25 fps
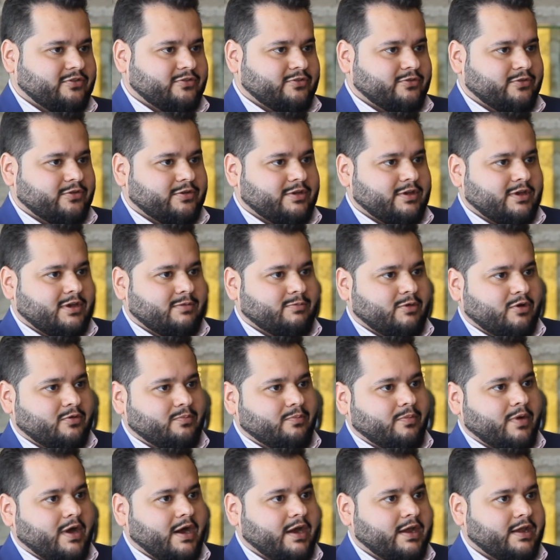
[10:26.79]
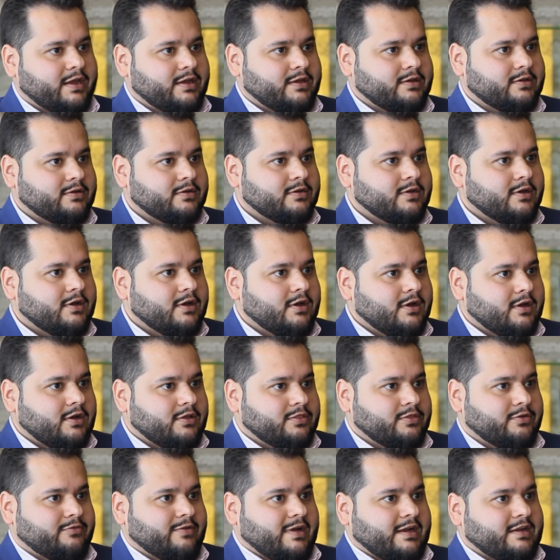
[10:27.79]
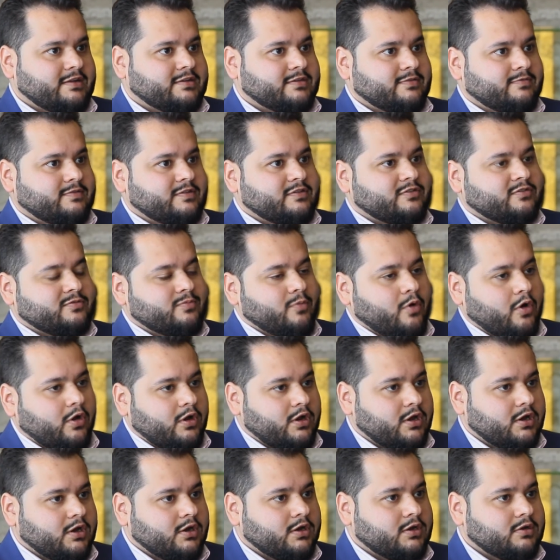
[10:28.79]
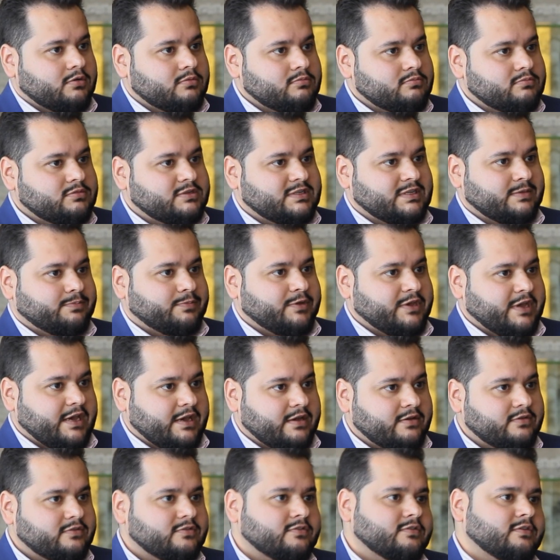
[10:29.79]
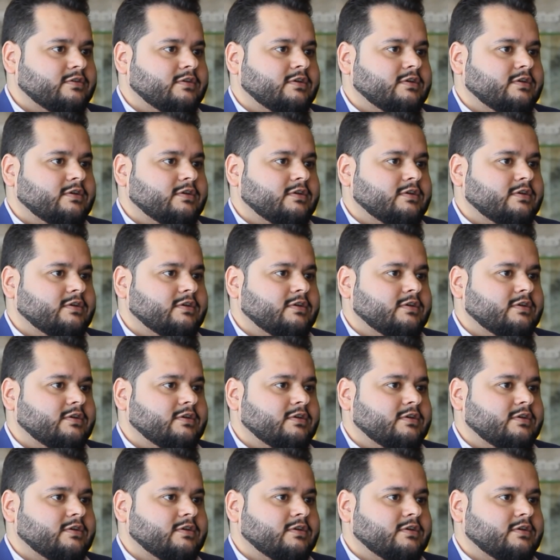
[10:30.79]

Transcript: You're talking about buying the relatively smaller TPAs